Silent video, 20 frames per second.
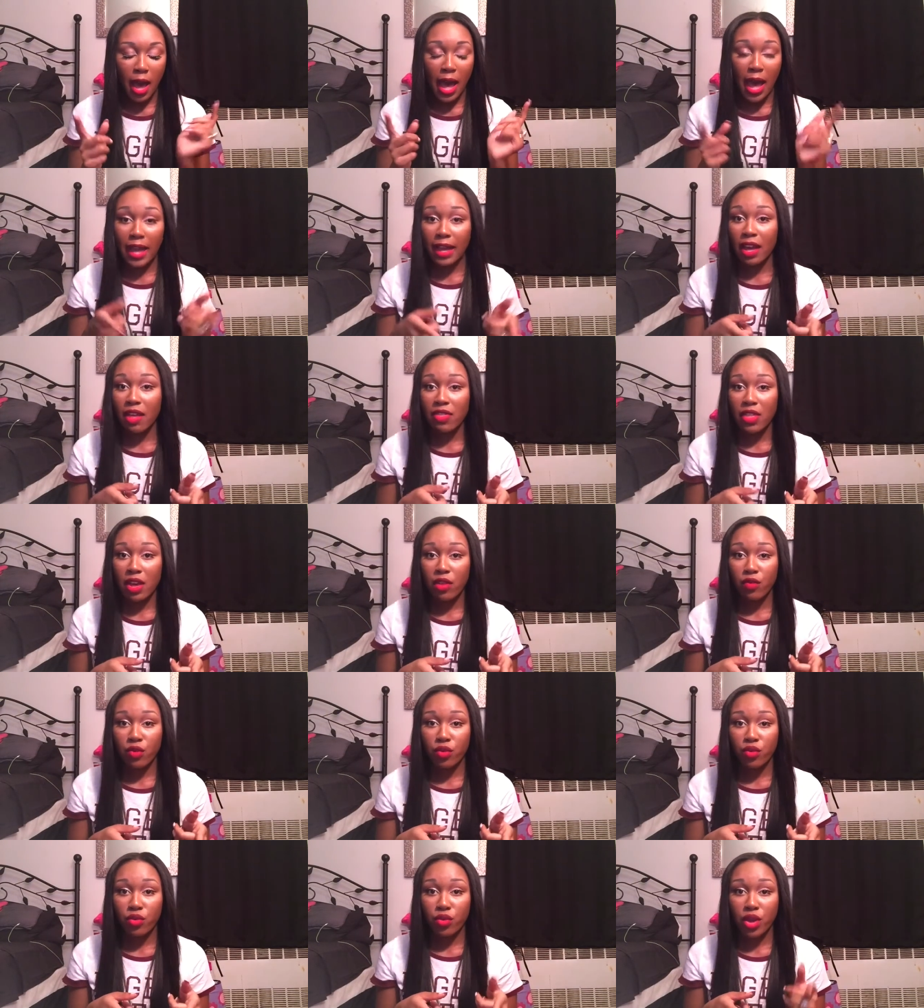i got that
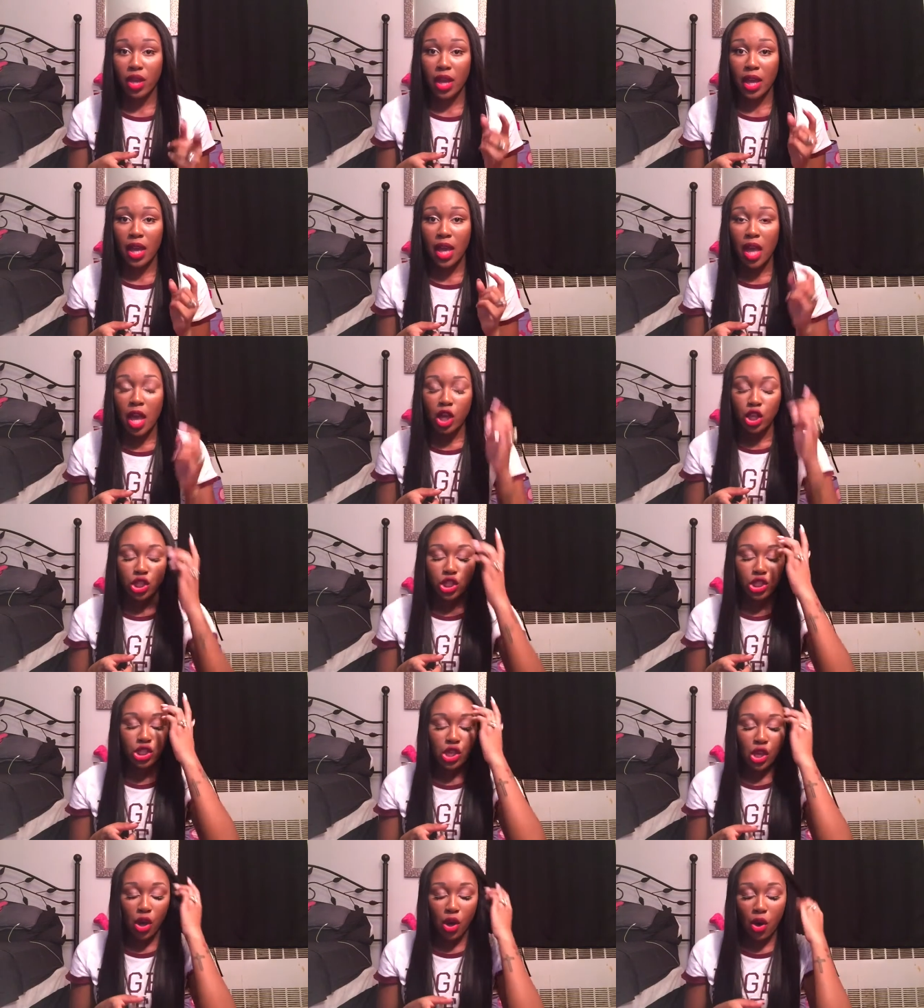for free
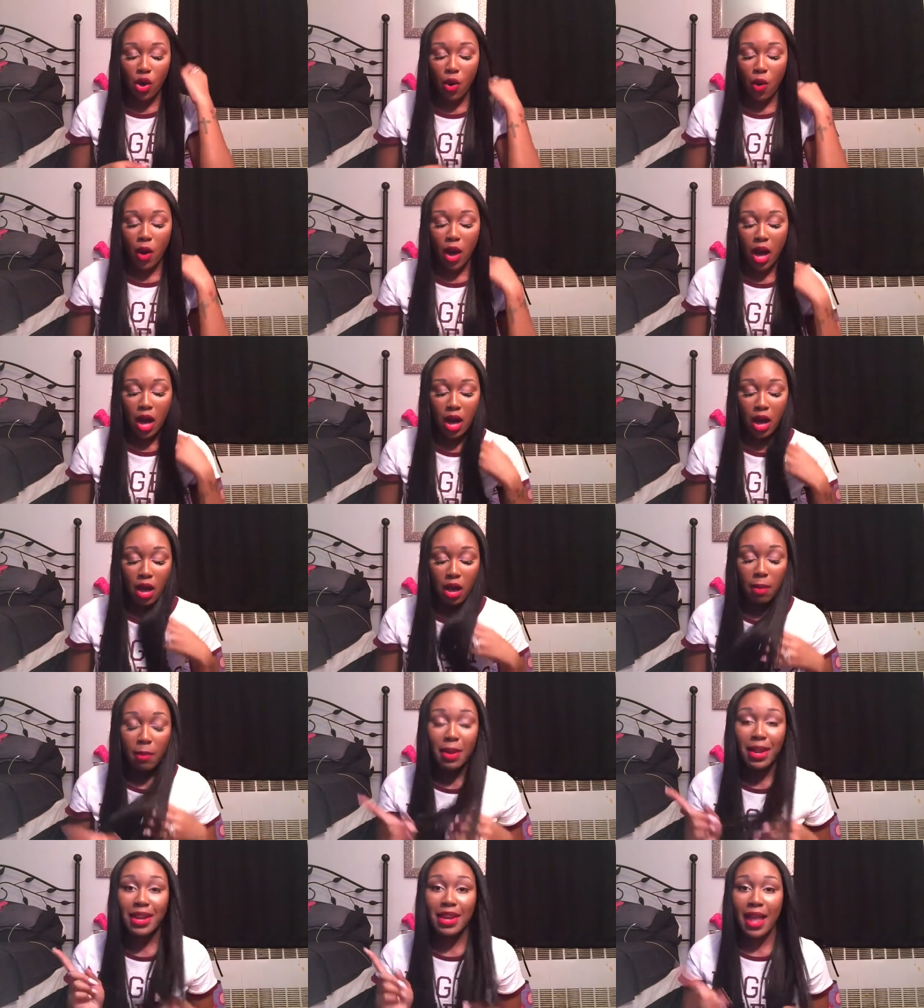so
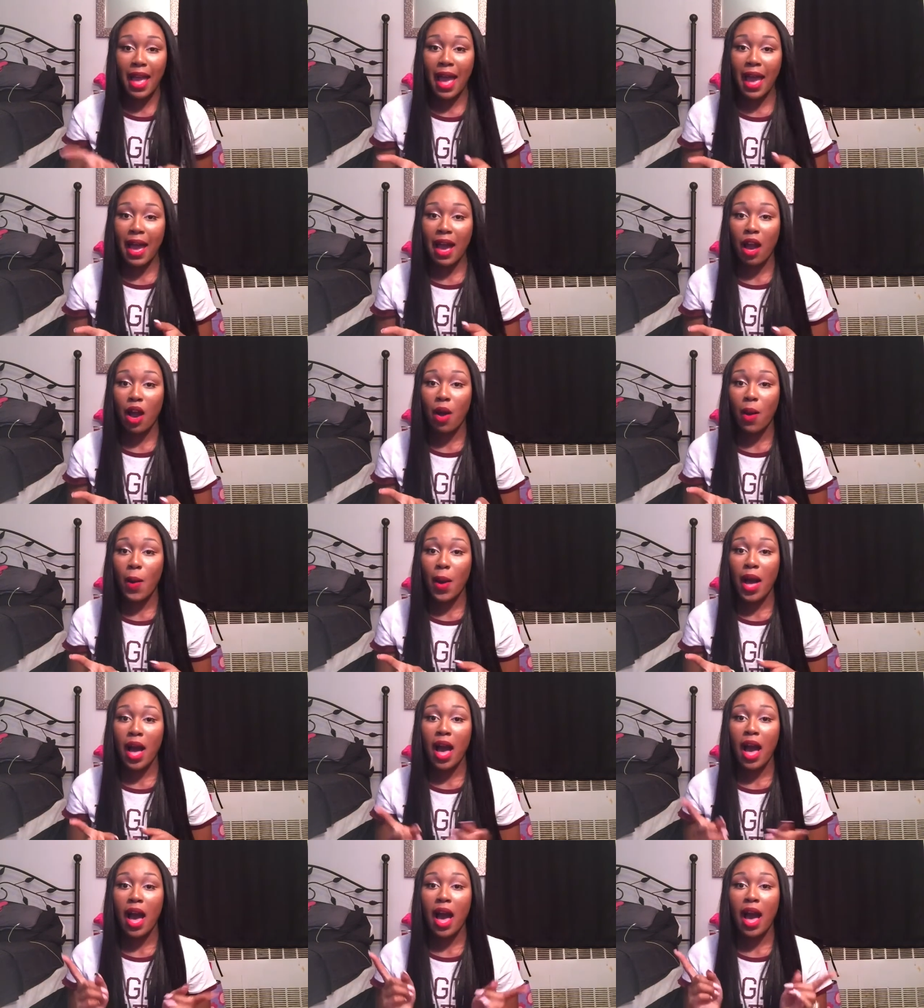um now
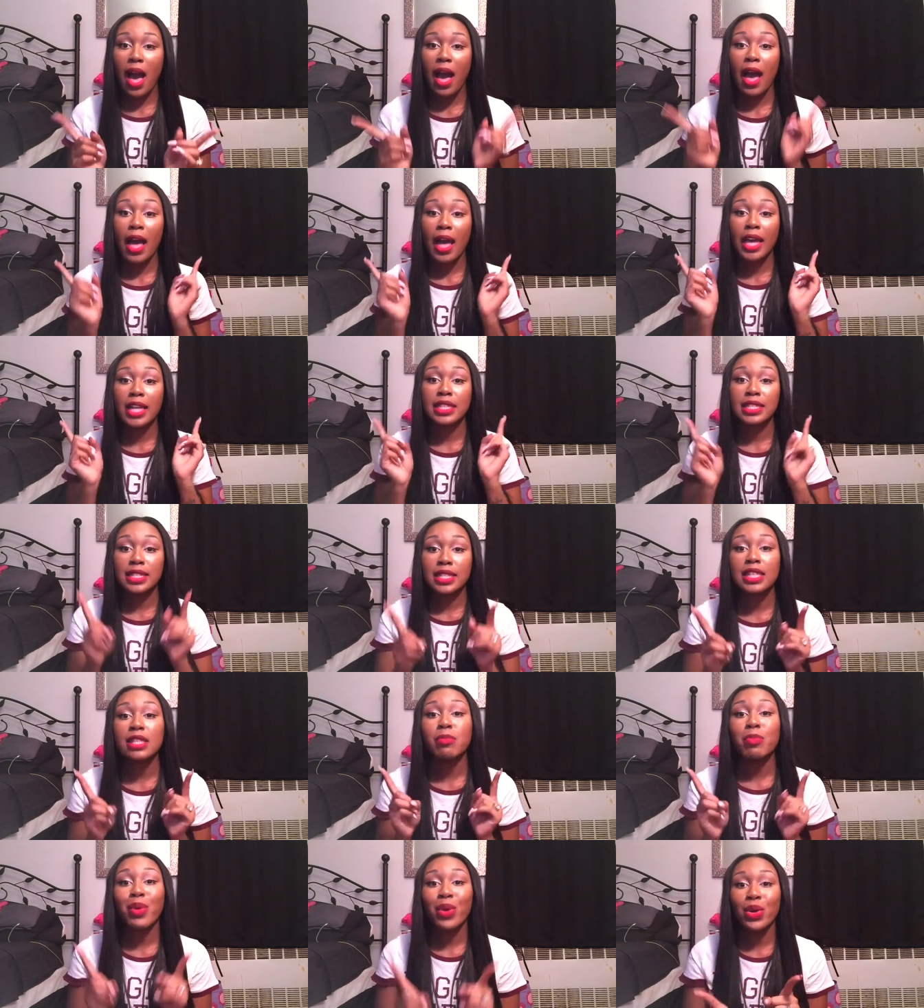i
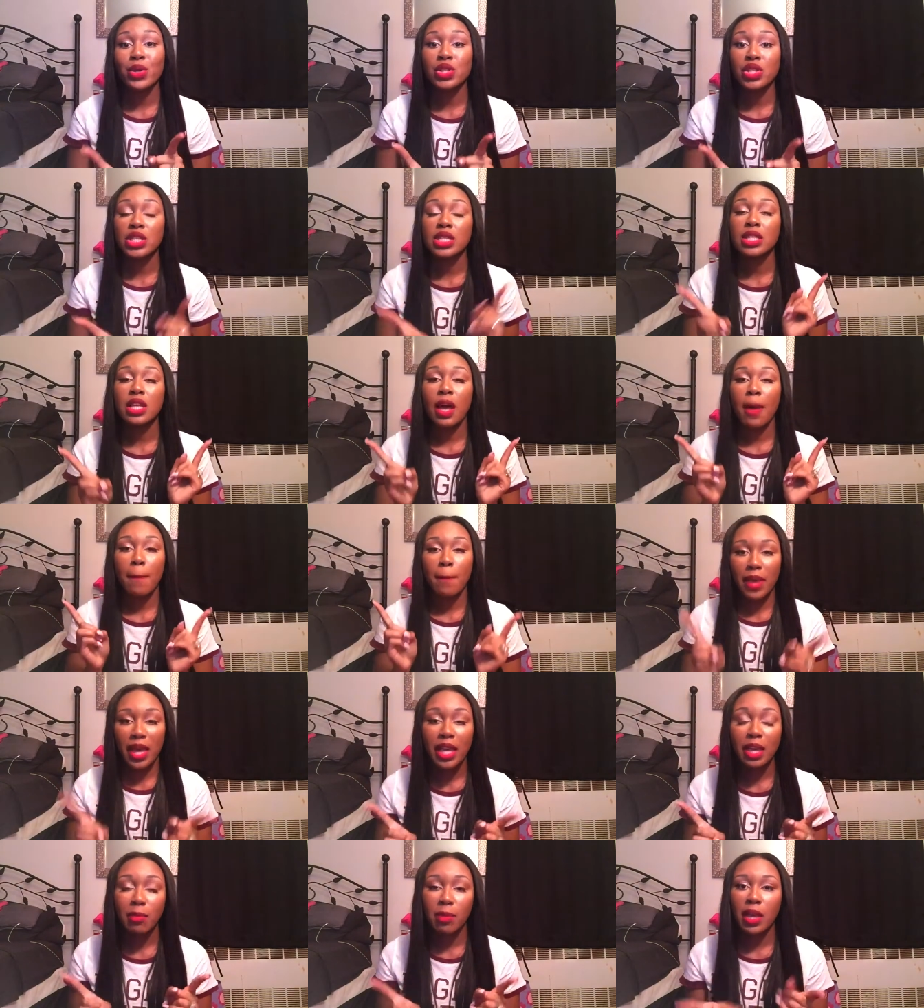did purchase a
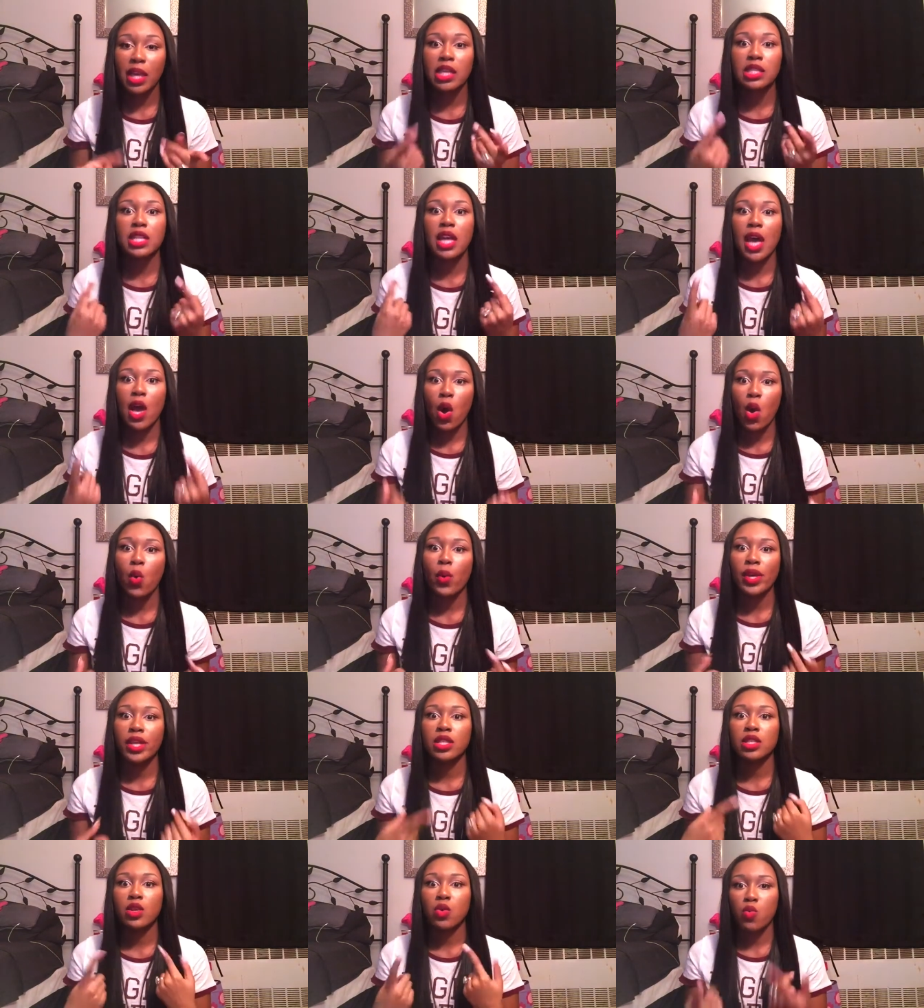pigment because i always